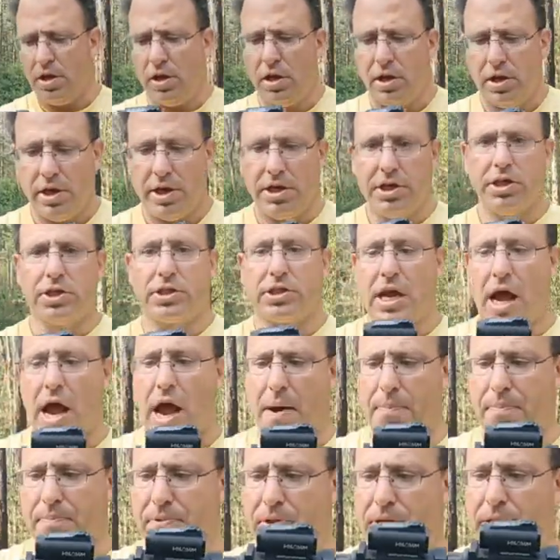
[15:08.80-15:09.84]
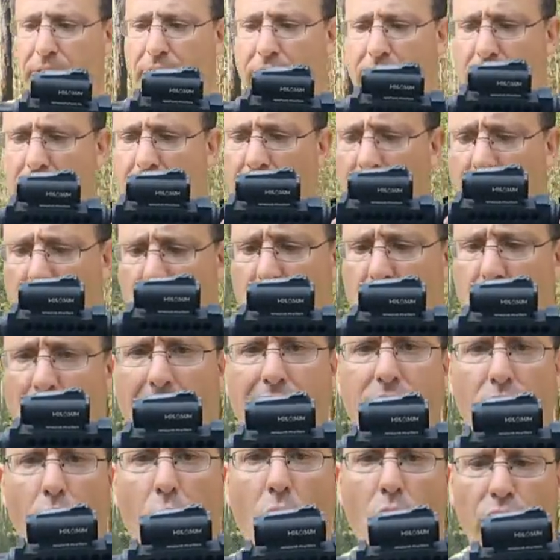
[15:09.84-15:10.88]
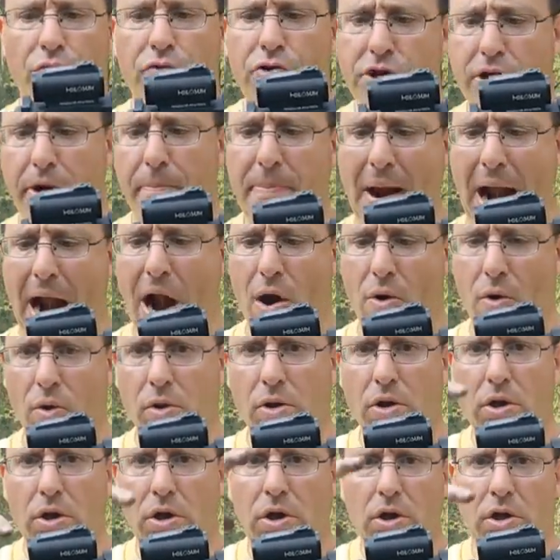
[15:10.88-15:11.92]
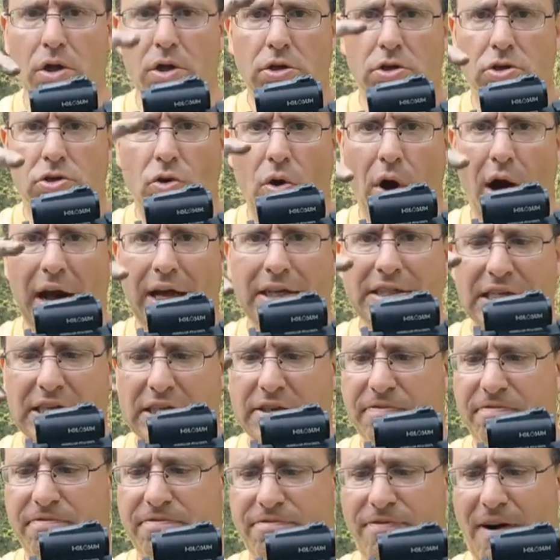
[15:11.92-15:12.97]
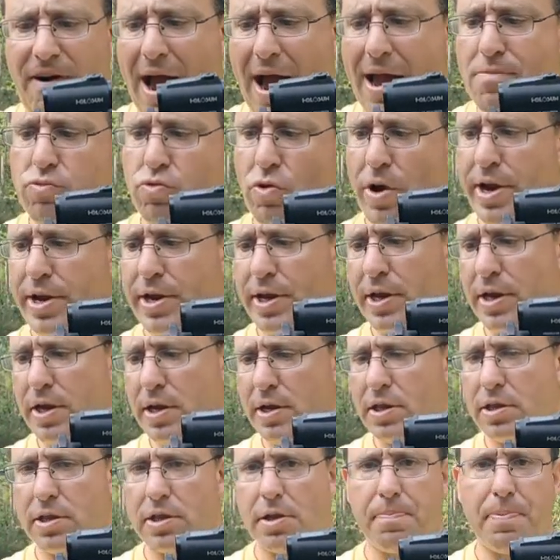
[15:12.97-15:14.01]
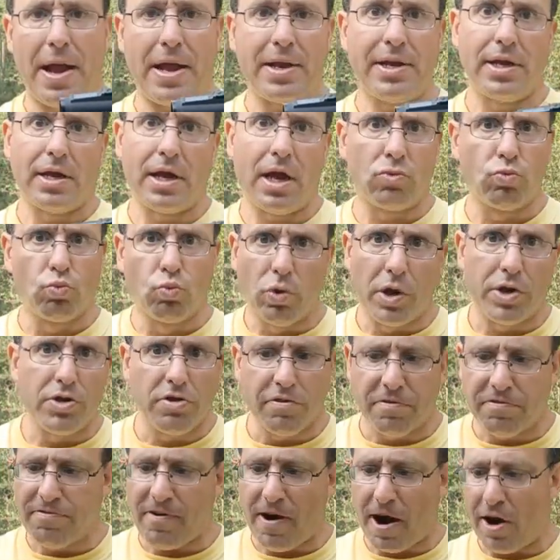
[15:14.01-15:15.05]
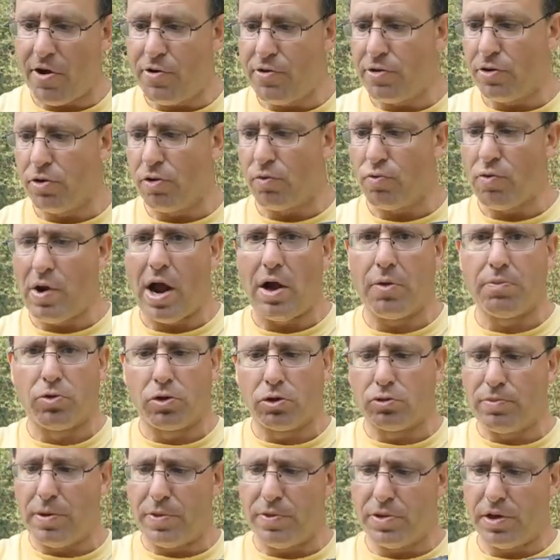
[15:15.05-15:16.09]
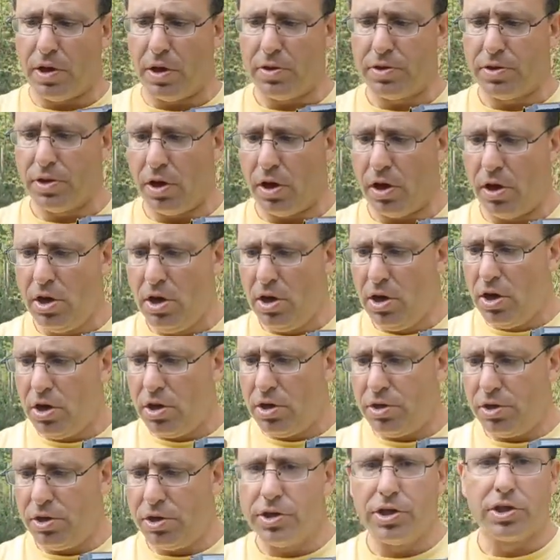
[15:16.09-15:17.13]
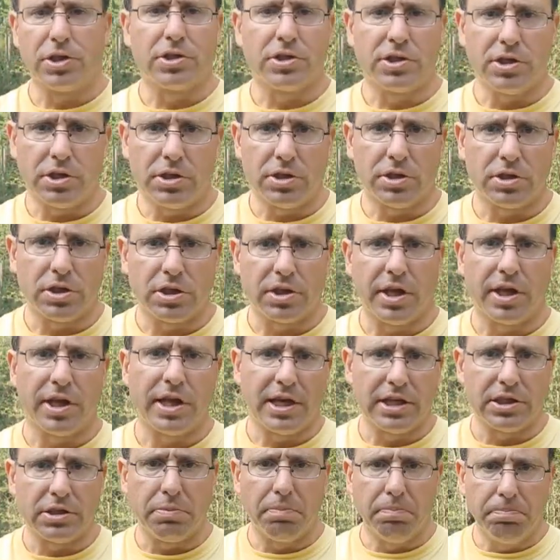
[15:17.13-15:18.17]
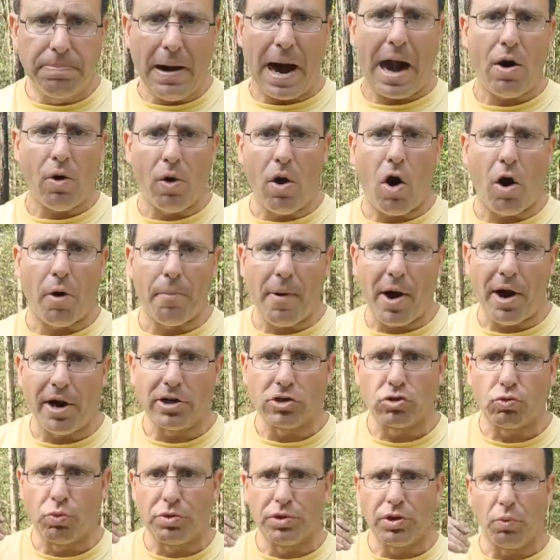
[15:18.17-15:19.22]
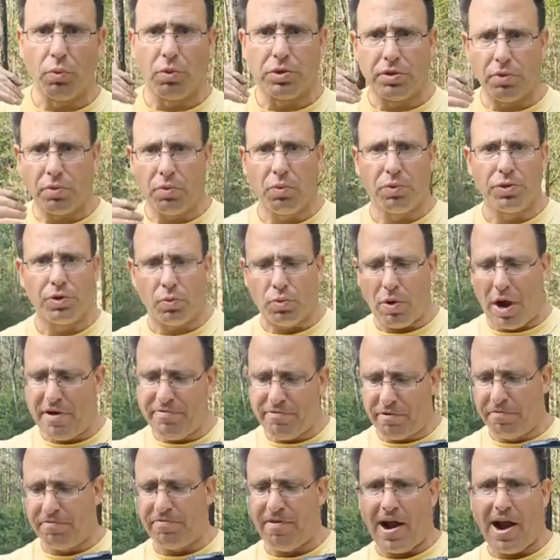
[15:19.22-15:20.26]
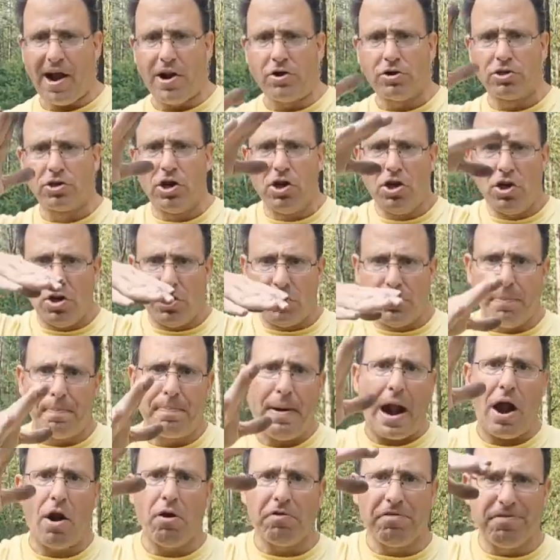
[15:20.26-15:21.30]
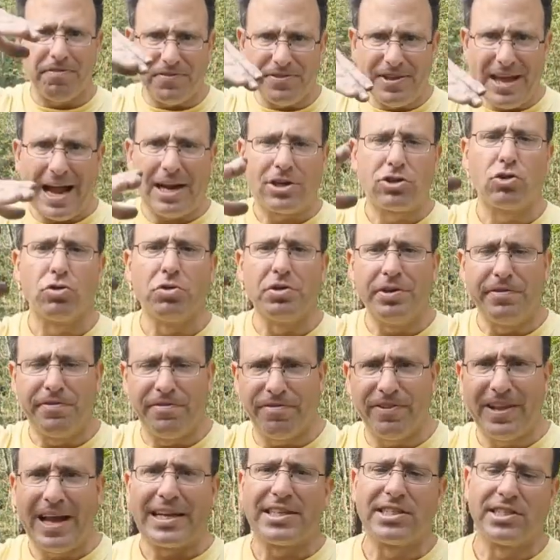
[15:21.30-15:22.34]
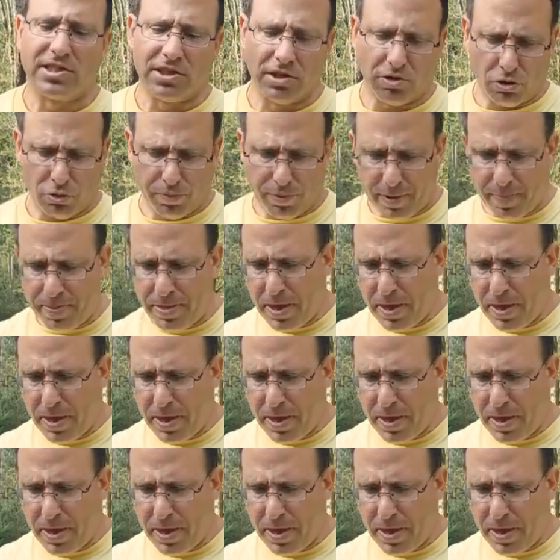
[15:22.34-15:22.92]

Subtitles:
is happening right over your barrel. So as it's vibrating, depending on when you're firing your round, because remember there's a thing as barrel harmonics. When the rifle fires, the barrel naturally flexes a little bit.